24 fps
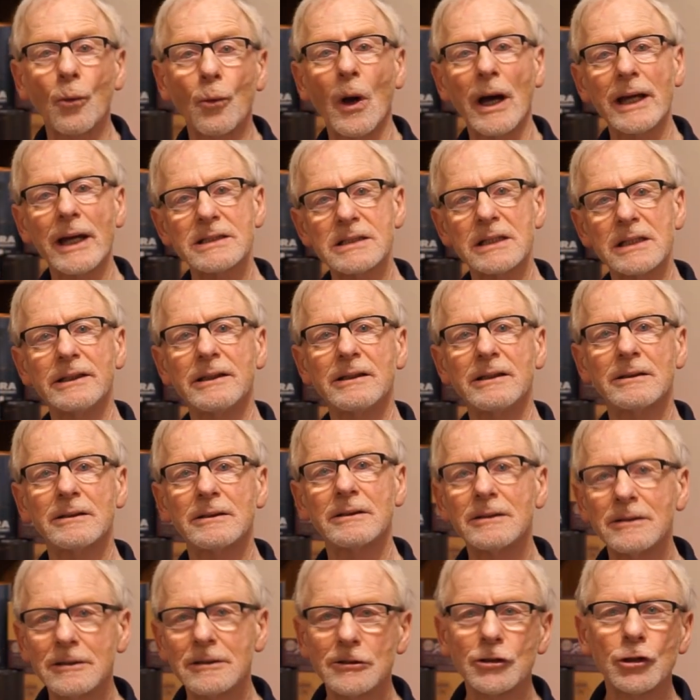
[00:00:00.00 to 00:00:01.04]
wisely,
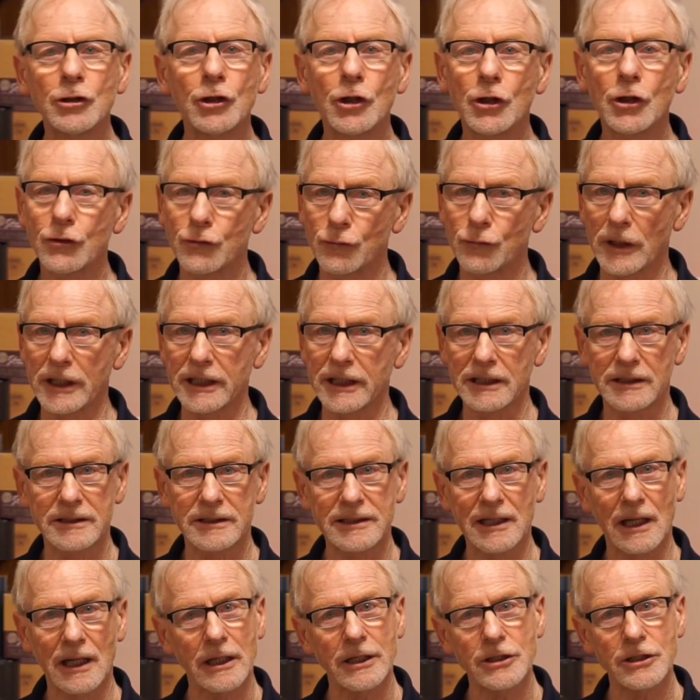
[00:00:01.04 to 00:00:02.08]
drink
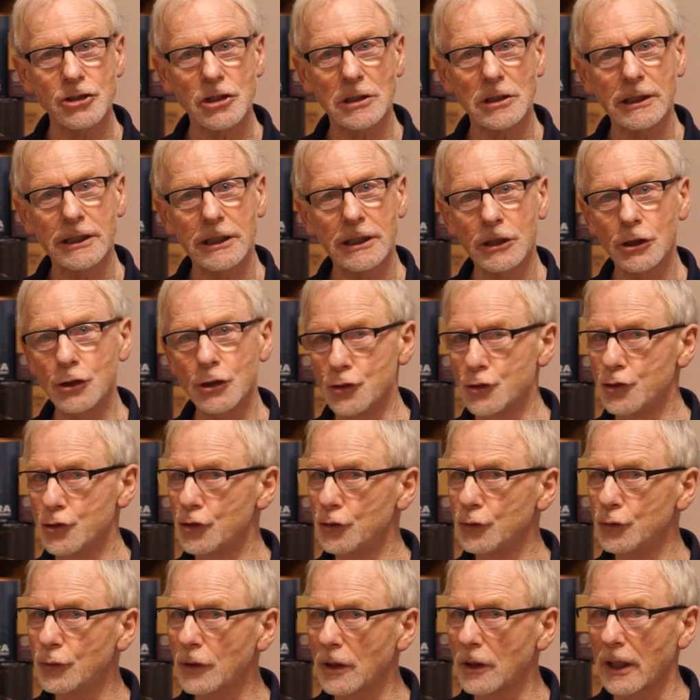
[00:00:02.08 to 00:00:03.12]
intelligently,
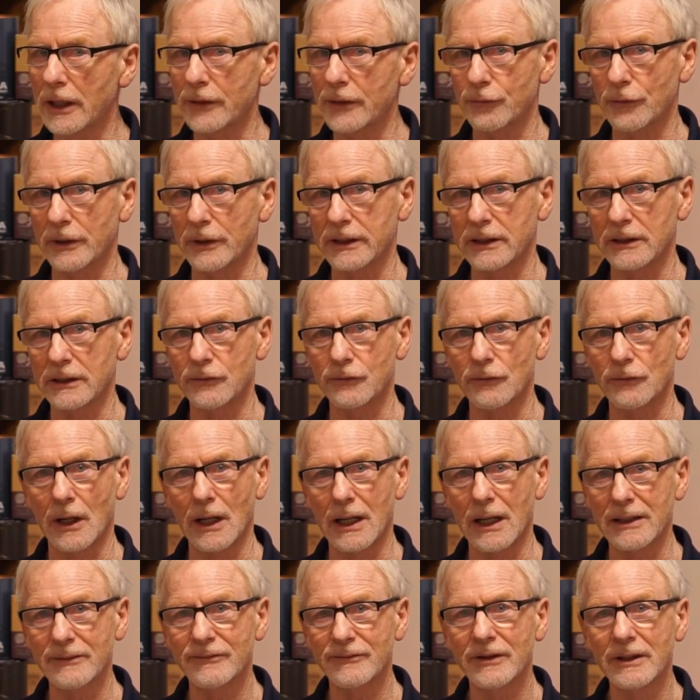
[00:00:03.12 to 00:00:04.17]
do not drink and
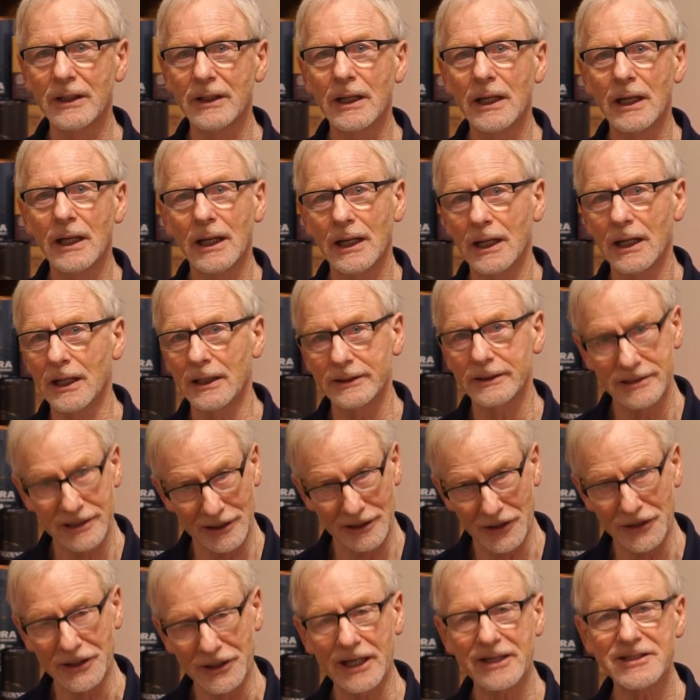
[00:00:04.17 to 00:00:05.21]
drive. Until
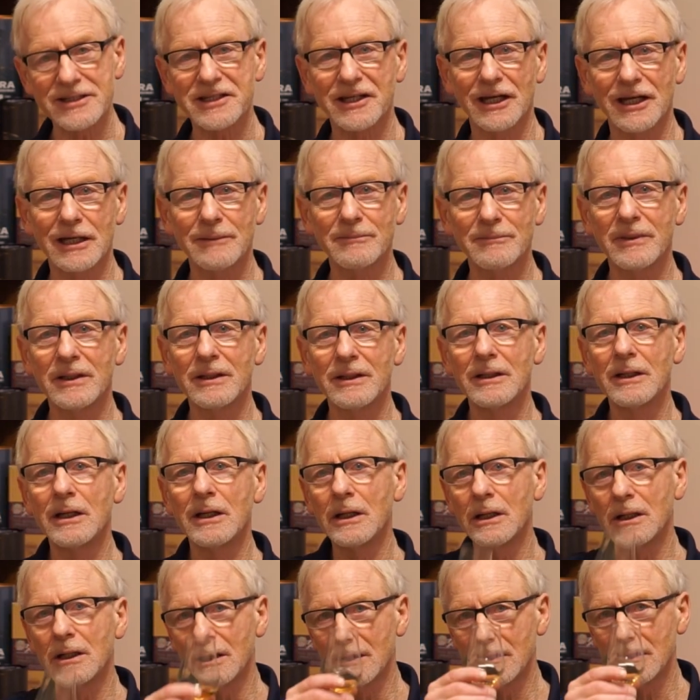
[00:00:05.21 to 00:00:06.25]
the next time,
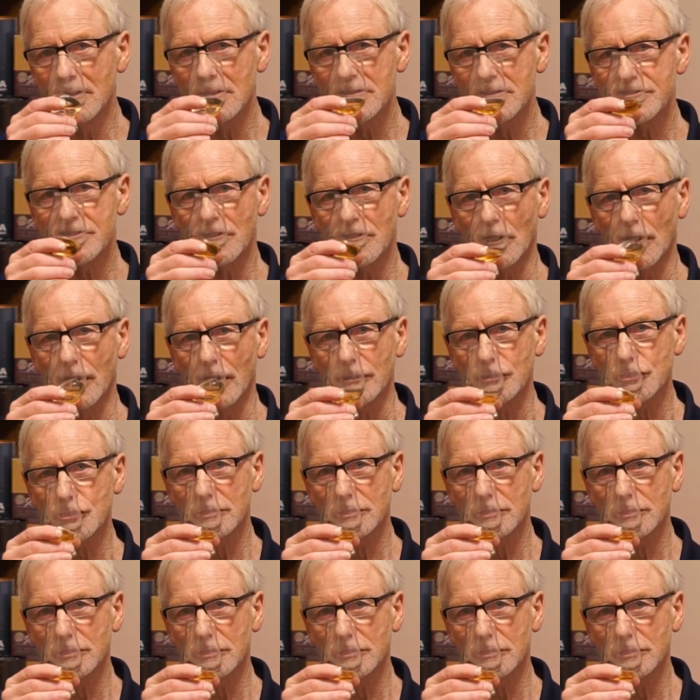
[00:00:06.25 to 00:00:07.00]
so long.